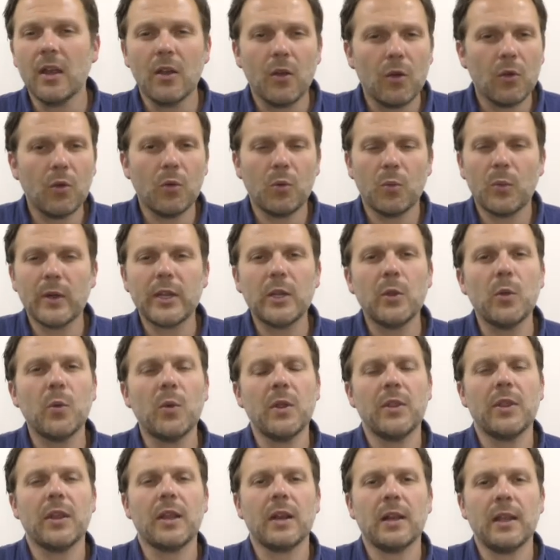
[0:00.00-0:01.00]
or when you
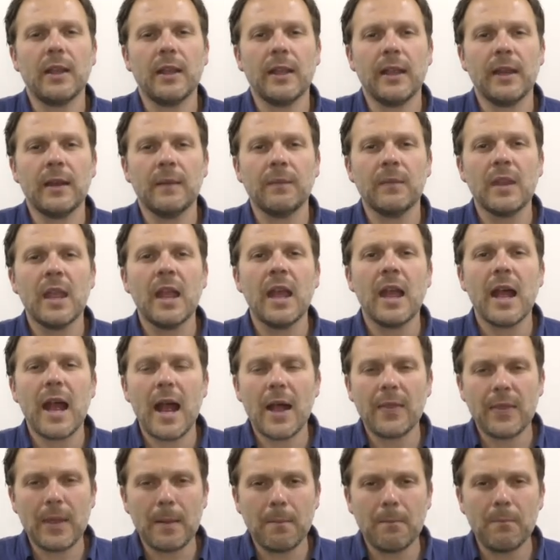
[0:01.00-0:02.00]
were with a client,
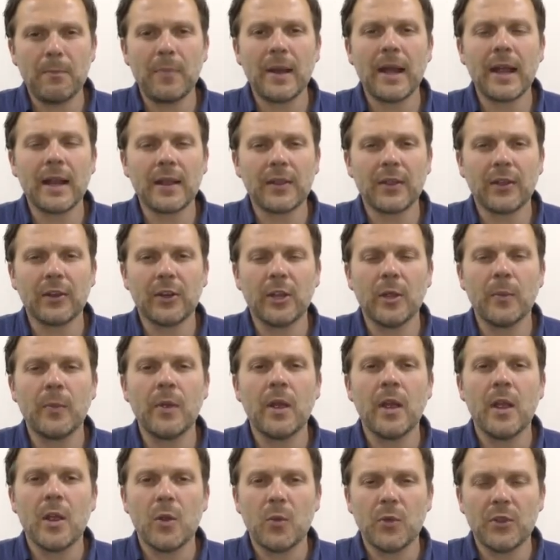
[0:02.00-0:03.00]
and then back that
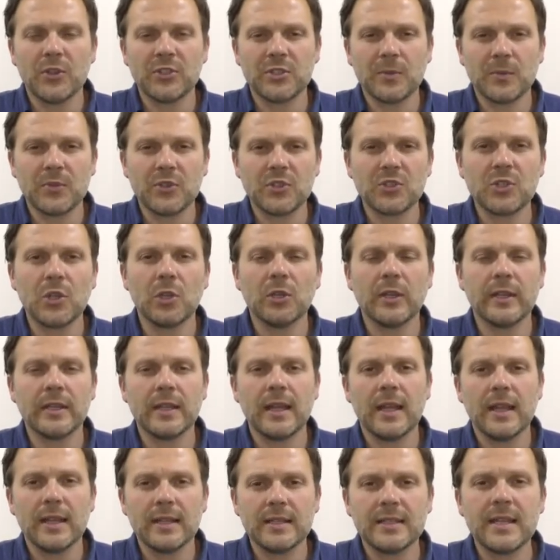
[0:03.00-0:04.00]
up with some solid
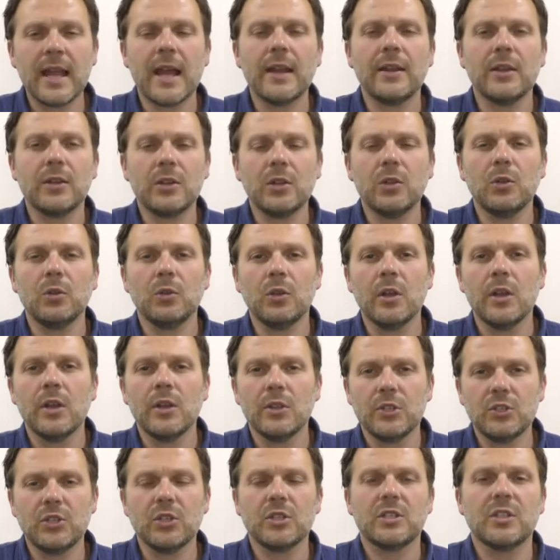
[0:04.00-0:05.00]
technical
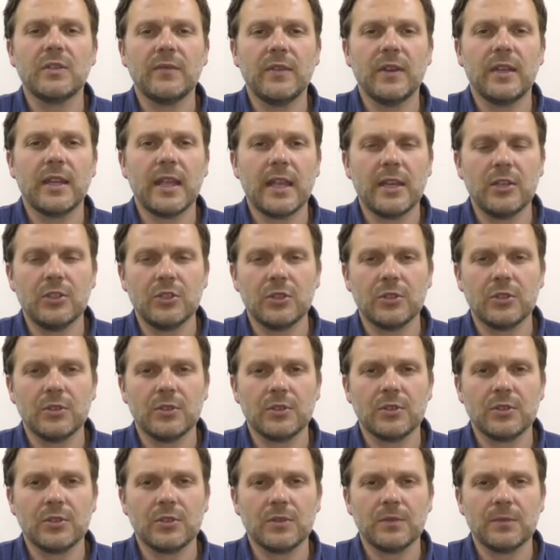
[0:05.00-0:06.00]

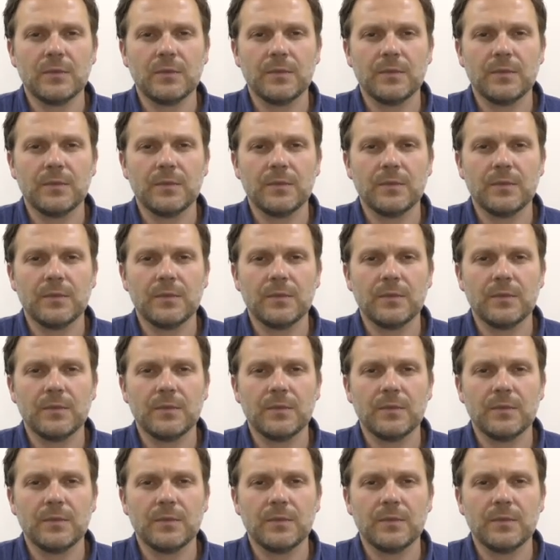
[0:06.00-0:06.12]
justifications.